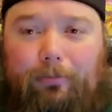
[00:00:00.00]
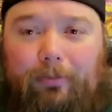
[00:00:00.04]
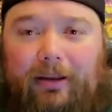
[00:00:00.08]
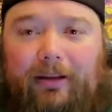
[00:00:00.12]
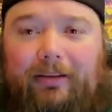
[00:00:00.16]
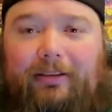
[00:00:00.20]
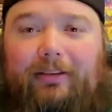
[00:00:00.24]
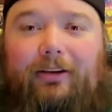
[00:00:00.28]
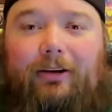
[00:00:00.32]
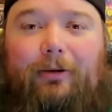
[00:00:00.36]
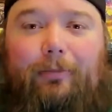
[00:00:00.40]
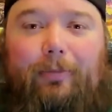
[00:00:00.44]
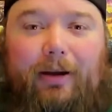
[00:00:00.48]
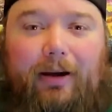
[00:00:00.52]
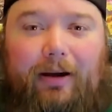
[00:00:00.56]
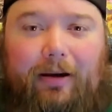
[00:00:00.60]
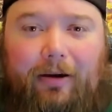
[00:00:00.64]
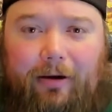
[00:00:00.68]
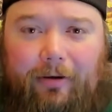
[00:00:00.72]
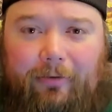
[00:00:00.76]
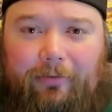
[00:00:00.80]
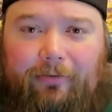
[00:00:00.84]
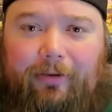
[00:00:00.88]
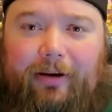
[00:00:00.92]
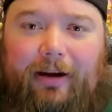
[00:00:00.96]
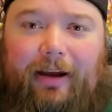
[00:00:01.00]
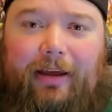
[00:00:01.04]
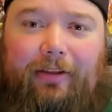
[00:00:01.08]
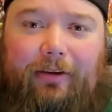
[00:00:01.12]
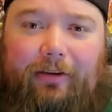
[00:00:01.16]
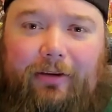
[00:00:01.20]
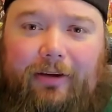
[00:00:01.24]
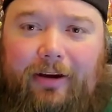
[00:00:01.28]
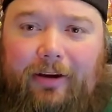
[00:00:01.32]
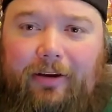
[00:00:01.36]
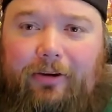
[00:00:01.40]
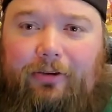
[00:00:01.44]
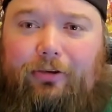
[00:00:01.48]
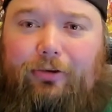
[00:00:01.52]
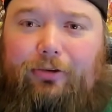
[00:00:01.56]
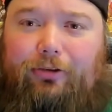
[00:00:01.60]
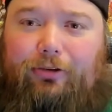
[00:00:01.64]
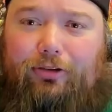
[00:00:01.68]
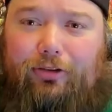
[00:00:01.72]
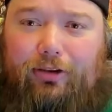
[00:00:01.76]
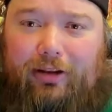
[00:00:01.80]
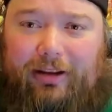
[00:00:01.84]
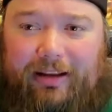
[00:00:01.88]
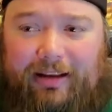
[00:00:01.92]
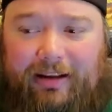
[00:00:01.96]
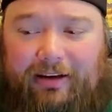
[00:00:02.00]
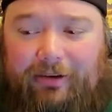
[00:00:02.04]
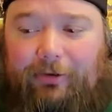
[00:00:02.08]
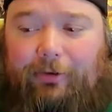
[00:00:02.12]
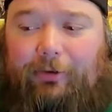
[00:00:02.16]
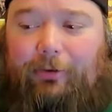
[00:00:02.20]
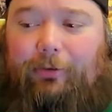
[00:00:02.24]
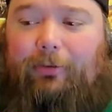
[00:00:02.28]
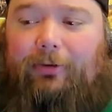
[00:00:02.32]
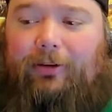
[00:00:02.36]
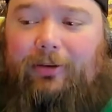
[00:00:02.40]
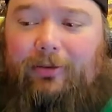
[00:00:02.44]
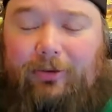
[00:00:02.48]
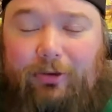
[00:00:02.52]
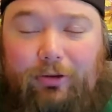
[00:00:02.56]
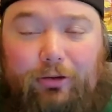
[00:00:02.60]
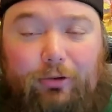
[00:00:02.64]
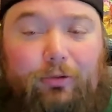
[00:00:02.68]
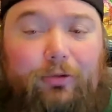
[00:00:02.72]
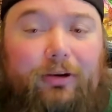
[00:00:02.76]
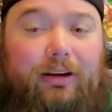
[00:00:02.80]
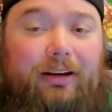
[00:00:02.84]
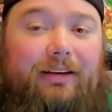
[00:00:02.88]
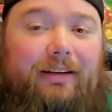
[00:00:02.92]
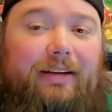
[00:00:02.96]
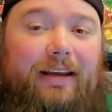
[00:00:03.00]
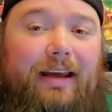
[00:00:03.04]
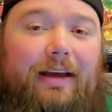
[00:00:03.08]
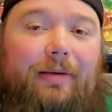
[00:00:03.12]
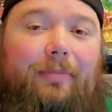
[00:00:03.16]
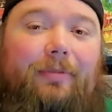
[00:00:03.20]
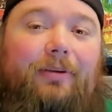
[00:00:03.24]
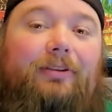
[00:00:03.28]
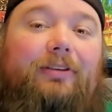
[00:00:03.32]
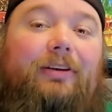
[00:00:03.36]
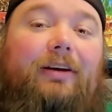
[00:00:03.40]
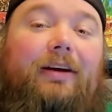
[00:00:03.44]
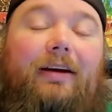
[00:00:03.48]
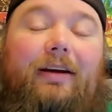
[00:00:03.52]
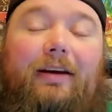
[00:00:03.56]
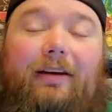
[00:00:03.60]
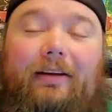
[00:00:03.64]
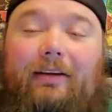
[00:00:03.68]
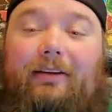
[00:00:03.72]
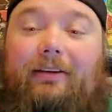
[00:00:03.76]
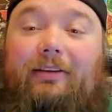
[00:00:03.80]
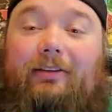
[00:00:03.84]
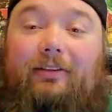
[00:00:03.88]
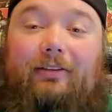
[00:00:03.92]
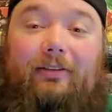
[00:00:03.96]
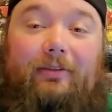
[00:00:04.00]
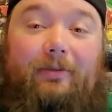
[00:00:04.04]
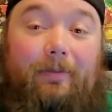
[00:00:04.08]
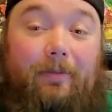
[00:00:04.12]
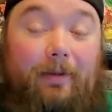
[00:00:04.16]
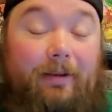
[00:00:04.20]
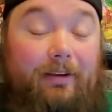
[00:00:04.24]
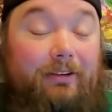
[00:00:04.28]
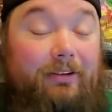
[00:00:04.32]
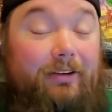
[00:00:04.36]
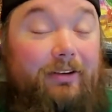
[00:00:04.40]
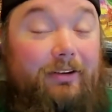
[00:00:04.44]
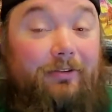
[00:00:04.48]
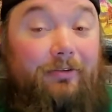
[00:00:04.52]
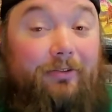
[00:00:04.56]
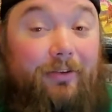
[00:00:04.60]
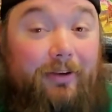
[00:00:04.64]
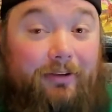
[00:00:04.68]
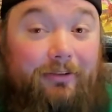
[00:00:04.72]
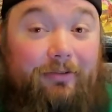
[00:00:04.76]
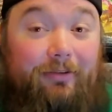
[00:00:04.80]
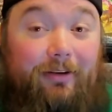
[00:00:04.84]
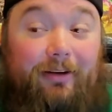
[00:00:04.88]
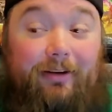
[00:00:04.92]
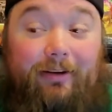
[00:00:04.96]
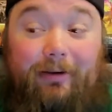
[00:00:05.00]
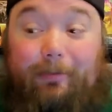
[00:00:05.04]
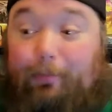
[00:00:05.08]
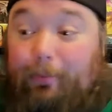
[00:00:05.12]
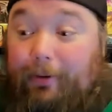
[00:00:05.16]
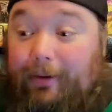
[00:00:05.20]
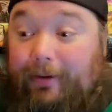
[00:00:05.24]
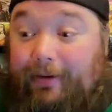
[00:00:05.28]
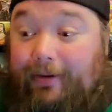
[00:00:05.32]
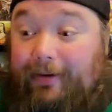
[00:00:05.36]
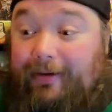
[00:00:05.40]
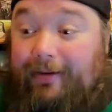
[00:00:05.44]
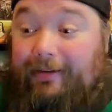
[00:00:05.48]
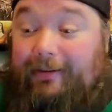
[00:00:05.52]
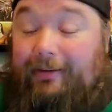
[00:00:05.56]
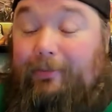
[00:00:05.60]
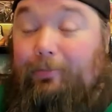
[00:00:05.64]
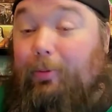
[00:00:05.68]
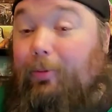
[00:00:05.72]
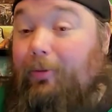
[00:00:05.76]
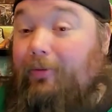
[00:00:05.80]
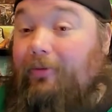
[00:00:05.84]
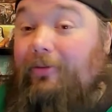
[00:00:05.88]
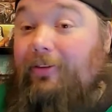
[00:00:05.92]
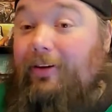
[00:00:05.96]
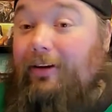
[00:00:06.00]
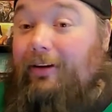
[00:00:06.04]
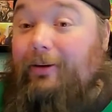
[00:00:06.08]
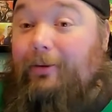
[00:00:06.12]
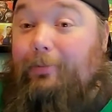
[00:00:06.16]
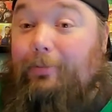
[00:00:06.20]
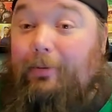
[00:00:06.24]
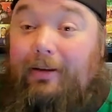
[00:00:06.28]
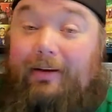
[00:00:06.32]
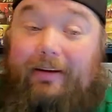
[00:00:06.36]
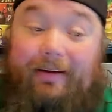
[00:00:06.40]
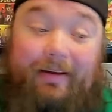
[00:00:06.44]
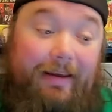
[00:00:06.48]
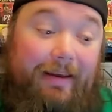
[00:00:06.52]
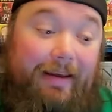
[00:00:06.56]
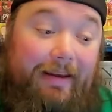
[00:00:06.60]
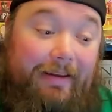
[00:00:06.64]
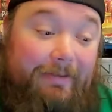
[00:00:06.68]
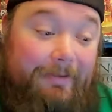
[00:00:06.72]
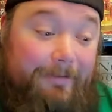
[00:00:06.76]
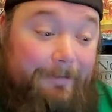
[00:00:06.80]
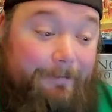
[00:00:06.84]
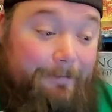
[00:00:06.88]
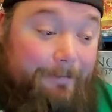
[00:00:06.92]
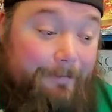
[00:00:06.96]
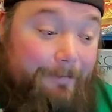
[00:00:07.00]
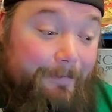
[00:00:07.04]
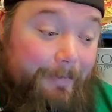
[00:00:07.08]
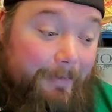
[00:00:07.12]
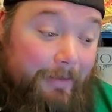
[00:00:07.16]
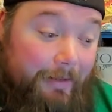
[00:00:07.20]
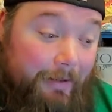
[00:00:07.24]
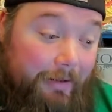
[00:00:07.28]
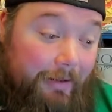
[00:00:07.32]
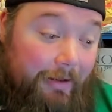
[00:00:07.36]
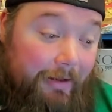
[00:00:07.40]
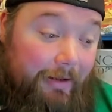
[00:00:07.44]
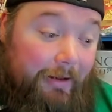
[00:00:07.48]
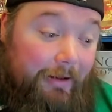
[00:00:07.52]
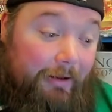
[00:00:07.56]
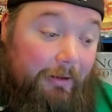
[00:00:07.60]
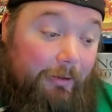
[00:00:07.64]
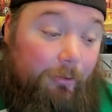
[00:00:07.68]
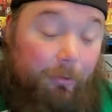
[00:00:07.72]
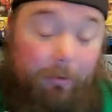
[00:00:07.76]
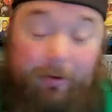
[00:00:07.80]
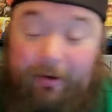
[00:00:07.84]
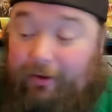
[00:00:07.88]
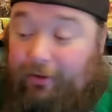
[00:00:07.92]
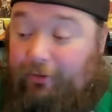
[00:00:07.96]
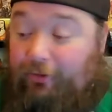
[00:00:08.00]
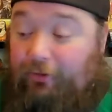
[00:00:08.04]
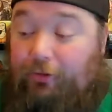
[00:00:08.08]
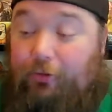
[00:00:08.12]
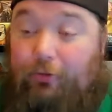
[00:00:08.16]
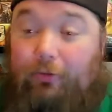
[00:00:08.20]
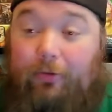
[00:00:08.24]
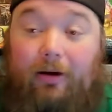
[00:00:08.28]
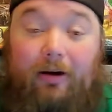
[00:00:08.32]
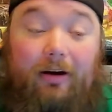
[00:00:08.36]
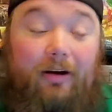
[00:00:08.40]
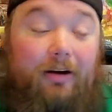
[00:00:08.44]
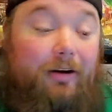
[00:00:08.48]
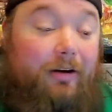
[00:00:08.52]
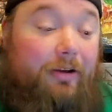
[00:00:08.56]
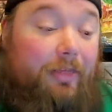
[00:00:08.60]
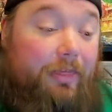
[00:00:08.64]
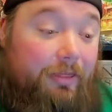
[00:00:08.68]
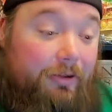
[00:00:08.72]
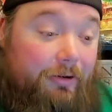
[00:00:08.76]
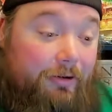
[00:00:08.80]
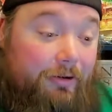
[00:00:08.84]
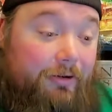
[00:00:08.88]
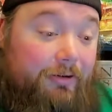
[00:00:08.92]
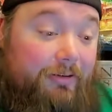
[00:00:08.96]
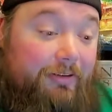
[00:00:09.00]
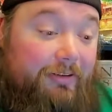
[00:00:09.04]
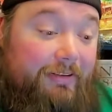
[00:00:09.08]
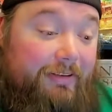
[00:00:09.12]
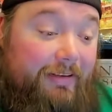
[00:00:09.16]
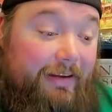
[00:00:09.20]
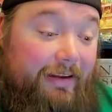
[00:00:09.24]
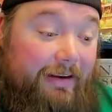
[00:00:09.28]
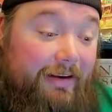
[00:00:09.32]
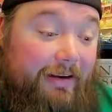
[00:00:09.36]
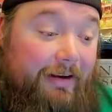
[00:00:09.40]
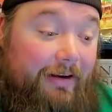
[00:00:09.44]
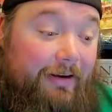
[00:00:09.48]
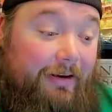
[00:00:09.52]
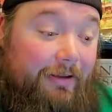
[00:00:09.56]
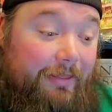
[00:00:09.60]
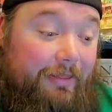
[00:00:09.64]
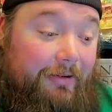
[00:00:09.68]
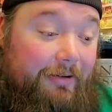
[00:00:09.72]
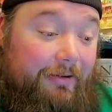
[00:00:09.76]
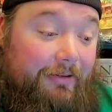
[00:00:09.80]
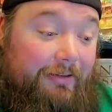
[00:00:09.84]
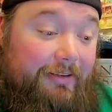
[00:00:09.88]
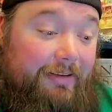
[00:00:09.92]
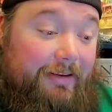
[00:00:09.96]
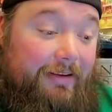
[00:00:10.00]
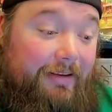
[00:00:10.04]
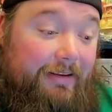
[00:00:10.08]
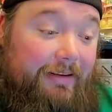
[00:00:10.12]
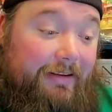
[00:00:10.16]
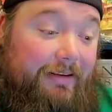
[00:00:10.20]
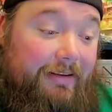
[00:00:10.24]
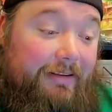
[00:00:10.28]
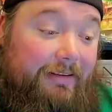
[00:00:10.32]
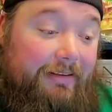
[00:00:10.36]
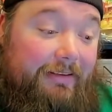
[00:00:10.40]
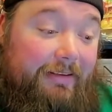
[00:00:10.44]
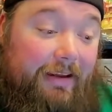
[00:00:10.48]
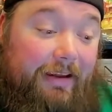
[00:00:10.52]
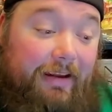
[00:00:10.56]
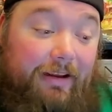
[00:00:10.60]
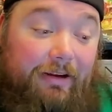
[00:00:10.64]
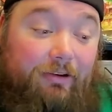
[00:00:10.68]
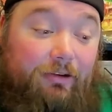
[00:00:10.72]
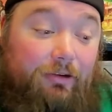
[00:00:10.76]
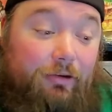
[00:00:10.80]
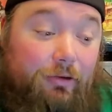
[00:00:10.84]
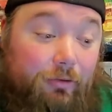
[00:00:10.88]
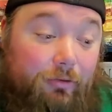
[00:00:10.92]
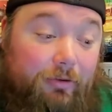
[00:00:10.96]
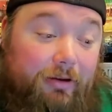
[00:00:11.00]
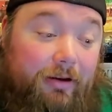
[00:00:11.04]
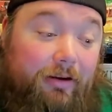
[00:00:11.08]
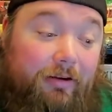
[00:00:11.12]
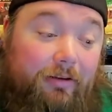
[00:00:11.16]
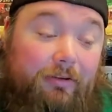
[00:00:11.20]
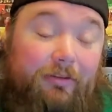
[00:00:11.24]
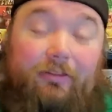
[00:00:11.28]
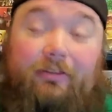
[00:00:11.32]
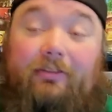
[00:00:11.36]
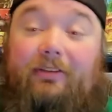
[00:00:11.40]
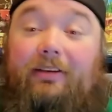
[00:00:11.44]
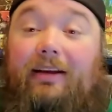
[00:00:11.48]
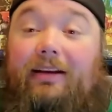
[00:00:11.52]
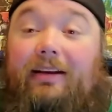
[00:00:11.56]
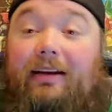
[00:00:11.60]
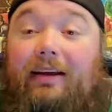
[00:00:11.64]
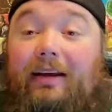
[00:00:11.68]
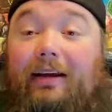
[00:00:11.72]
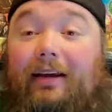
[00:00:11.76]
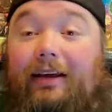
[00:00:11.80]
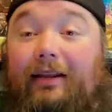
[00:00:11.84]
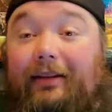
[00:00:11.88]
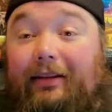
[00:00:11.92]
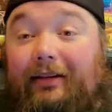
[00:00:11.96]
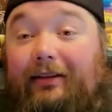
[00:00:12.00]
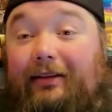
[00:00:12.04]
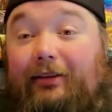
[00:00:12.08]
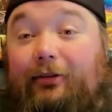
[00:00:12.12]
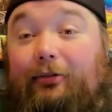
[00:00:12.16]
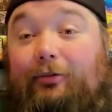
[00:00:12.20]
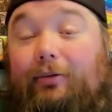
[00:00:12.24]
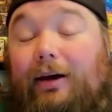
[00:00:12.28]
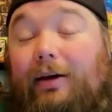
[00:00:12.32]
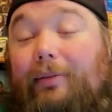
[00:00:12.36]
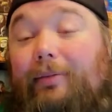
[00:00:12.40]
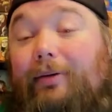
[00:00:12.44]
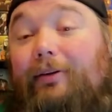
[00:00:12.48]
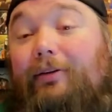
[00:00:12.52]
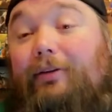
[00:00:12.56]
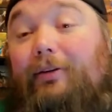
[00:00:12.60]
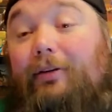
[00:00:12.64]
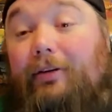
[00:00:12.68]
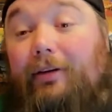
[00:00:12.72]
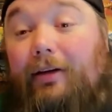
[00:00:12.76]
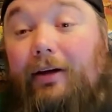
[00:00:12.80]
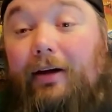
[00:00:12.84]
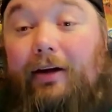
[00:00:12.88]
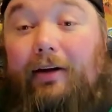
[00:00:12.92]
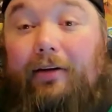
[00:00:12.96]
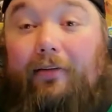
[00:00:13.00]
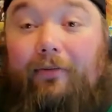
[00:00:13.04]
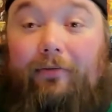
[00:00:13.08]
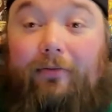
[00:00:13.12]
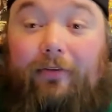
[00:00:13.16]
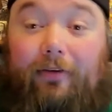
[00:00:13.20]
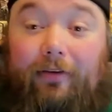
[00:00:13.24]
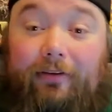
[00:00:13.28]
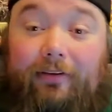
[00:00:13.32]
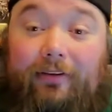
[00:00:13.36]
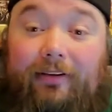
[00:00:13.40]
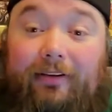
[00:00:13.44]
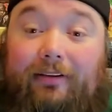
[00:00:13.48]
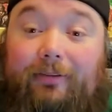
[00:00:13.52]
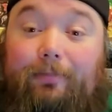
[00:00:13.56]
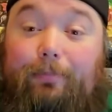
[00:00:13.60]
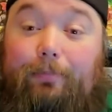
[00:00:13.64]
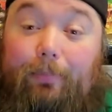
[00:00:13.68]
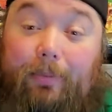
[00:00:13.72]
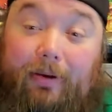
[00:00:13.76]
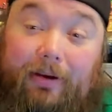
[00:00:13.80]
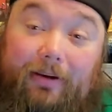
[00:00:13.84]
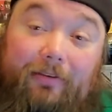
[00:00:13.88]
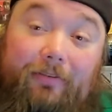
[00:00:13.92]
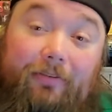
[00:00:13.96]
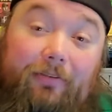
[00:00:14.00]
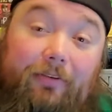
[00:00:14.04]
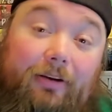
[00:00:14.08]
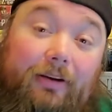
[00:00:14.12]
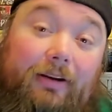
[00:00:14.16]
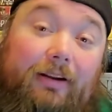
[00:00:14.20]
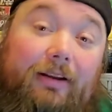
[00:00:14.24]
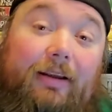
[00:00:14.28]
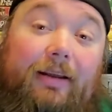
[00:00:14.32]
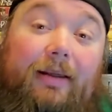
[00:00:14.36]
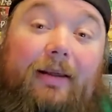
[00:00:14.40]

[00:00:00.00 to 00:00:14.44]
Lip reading: it's going to be hard for other characters to hit you, to do any damage. He's just frustrating to play against, but fun to play as. Going to our third set. Our third set is a 2-character set. This is Robin Hood versus Bigfoot.